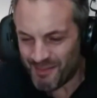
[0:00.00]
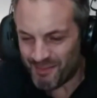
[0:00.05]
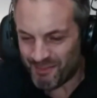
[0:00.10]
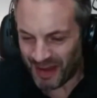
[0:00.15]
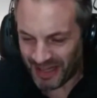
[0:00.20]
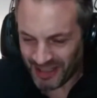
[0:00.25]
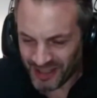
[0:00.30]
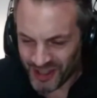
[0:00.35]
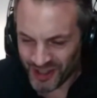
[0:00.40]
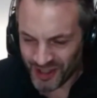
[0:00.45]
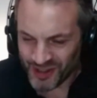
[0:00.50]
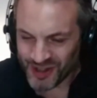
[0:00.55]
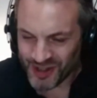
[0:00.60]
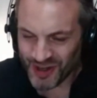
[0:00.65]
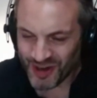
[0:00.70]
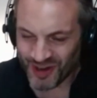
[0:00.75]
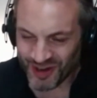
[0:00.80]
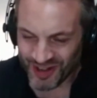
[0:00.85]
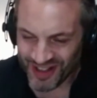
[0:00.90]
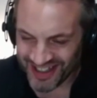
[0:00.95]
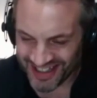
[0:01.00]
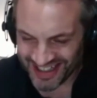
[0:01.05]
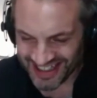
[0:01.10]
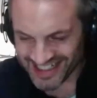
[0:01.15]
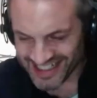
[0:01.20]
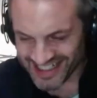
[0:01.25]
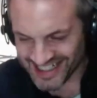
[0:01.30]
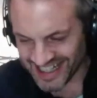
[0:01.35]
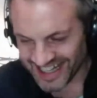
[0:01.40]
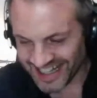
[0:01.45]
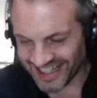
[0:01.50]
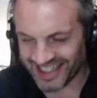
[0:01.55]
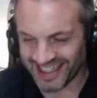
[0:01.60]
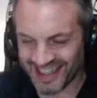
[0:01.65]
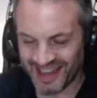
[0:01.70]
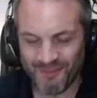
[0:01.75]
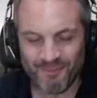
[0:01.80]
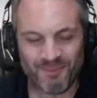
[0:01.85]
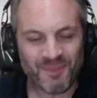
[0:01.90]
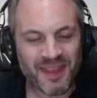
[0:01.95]
Picture talk,
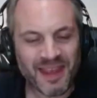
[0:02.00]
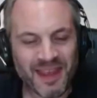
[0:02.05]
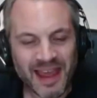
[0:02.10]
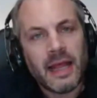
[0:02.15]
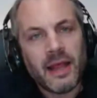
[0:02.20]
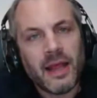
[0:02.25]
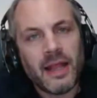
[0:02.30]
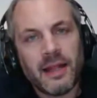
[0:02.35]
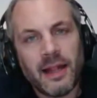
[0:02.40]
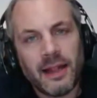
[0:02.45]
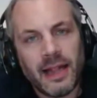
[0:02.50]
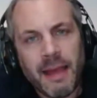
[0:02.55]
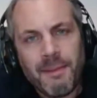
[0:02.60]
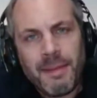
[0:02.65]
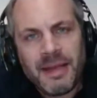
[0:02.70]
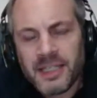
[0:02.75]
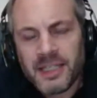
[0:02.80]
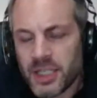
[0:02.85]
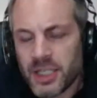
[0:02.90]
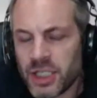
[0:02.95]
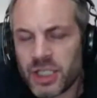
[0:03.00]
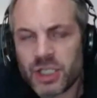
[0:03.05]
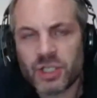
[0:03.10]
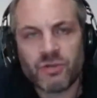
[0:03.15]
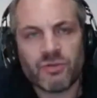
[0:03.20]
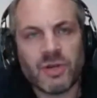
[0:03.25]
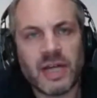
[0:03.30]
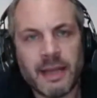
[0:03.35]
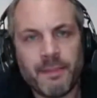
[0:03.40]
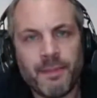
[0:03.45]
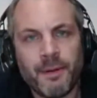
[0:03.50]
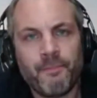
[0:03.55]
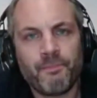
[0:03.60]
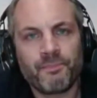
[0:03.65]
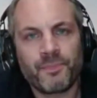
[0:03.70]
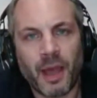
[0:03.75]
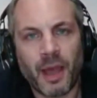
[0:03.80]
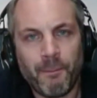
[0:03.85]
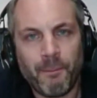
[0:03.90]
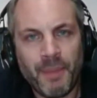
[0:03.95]
exactly. Let me describe
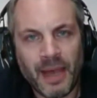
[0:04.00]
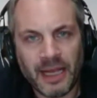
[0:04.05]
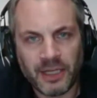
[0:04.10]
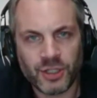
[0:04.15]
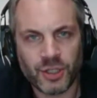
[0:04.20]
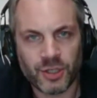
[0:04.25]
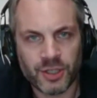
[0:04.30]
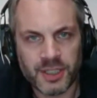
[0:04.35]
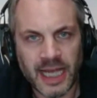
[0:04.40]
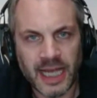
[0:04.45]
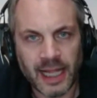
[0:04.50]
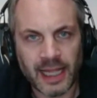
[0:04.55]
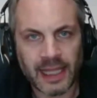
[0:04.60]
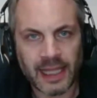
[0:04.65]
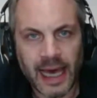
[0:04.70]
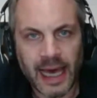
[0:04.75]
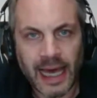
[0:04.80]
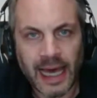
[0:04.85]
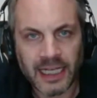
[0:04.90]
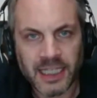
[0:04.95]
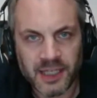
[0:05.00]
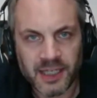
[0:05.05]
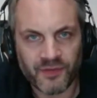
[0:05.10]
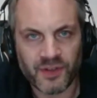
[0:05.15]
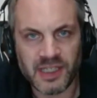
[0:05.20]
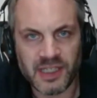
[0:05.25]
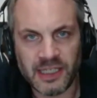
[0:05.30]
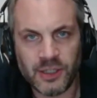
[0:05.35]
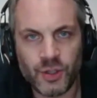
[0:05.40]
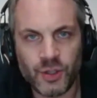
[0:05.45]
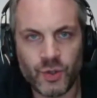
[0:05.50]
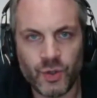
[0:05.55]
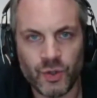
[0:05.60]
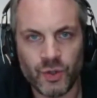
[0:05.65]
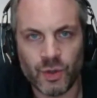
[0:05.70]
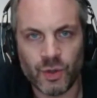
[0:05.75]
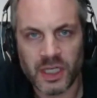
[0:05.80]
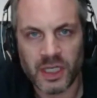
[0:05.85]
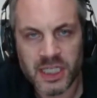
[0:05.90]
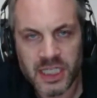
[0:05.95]
a picture telling activity to
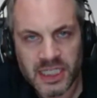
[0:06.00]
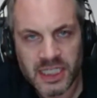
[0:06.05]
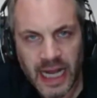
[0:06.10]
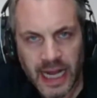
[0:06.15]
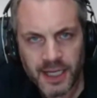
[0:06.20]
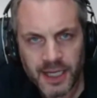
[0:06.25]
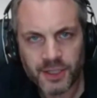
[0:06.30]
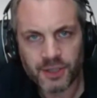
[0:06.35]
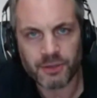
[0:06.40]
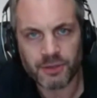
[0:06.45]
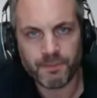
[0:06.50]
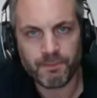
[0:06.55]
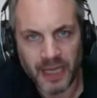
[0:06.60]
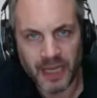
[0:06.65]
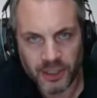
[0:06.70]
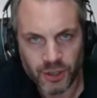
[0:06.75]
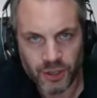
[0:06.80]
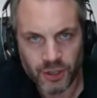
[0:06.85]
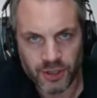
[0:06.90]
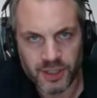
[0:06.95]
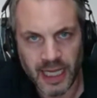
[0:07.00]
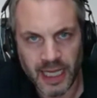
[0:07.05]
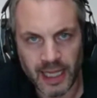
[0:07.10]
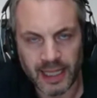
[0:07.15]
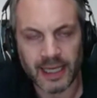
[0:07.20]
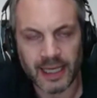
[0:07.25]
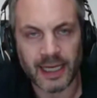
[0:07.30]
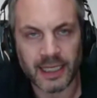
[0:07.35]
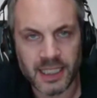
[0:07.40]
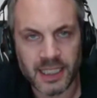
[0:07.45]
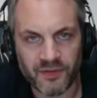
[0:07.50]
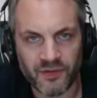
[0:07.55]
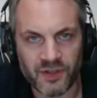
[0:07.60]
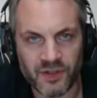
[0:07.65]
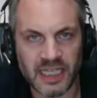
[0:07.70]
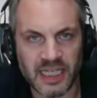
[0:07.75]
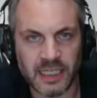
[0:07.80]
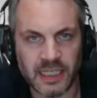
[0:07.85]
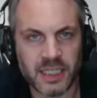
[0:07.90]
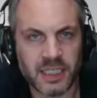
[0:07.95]
you. A standard picture telling
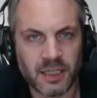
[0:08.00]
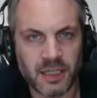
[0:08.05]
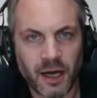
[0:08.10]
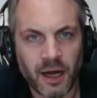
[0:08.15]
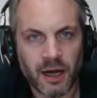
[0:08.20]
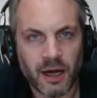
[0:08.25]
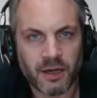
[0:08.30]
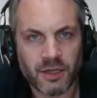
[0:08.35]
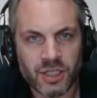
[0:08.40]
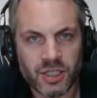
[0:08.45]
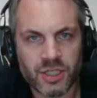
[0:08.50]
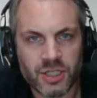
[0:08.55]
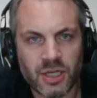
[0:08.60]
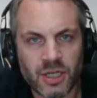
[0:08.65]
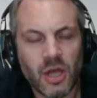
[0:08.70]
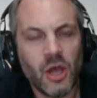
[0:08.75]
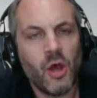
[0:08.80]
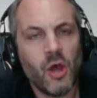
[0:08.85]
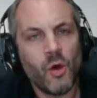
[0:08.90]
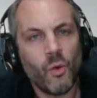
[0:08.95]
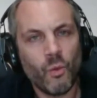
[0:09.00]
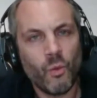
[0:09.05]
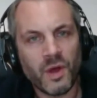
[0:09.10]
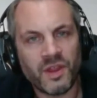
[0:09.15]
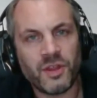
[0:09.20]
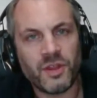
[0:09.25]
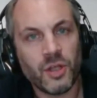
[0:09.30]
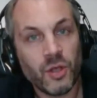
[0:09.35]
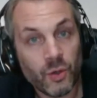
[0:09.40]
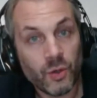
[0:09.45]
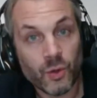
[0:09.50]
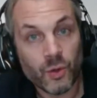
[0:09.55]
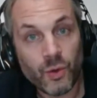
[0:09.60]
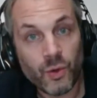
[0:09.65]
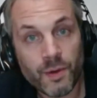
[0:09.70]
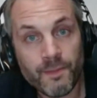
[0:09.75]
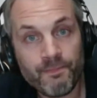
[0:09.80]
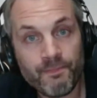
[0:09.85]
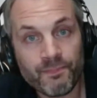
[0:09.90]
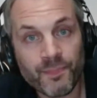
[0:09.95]
activity starts with
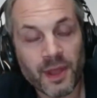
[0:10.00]
you,